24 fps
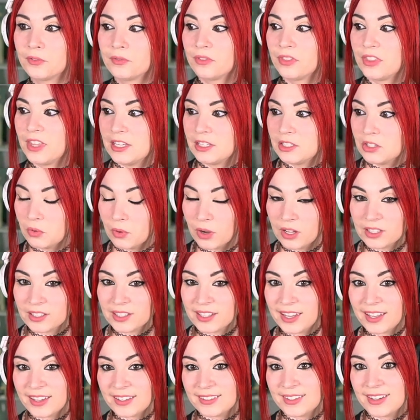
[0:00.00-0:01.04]
Thank you all
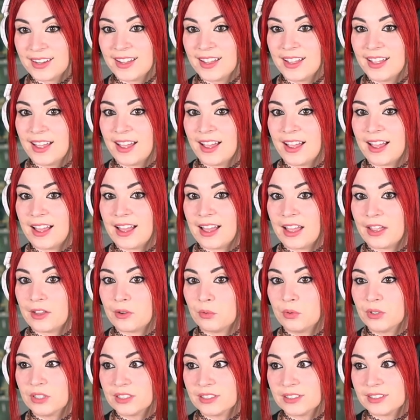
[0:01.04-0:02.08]
again. I
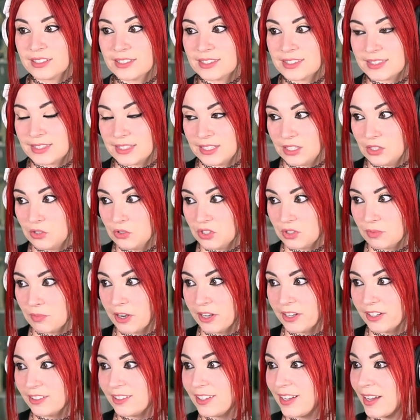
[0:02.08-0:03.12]
will see you
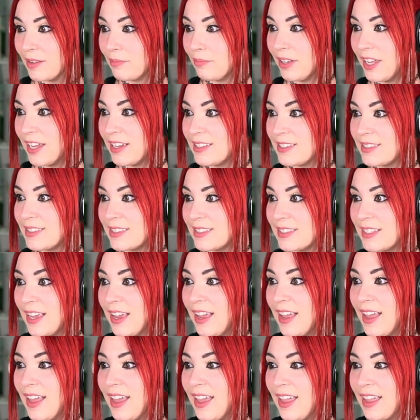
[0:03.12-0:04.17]
tomorrow. God bless.
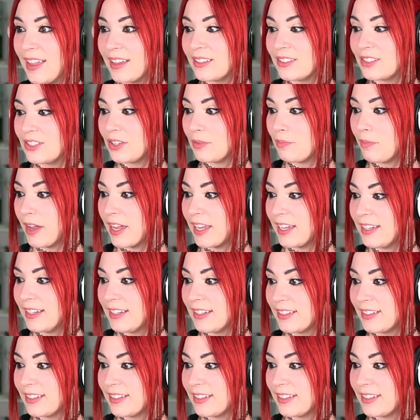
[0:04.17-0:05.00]
And goodbye.